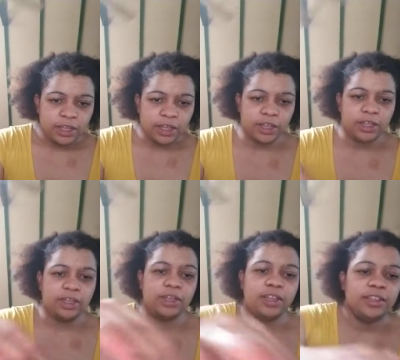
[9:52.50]

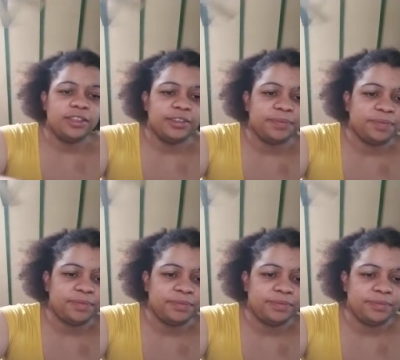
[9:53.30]
Uh,
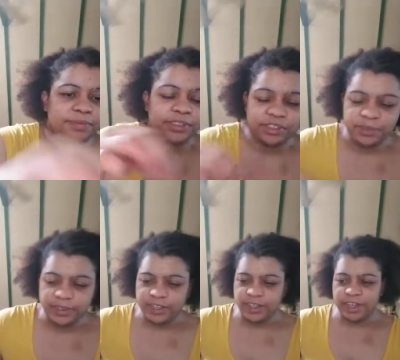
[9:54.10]
swear
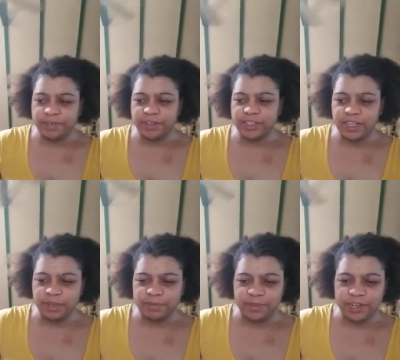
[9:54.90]
to God, every
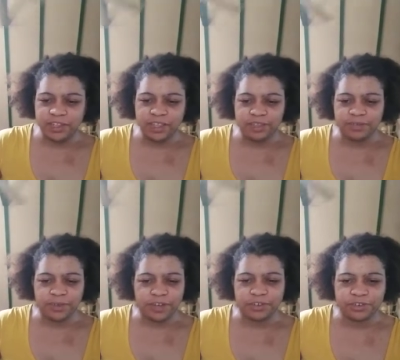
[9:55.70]
time one of these
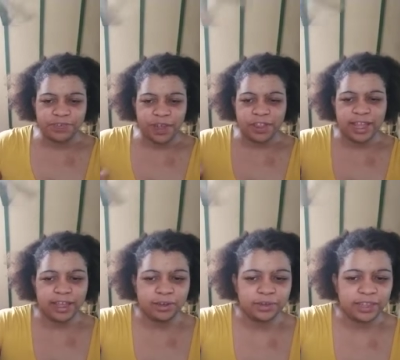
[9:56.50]
fuckers fall
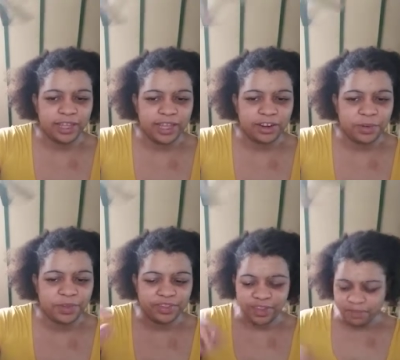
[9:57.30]
out, like, it
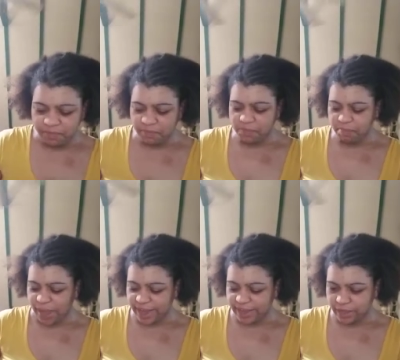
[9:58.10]
always comes
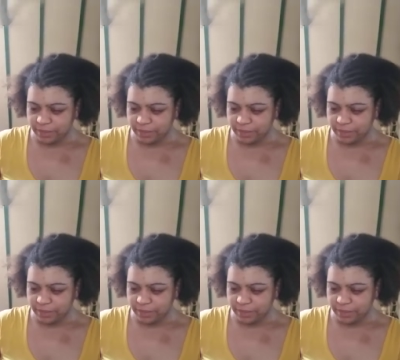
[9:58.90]
back up.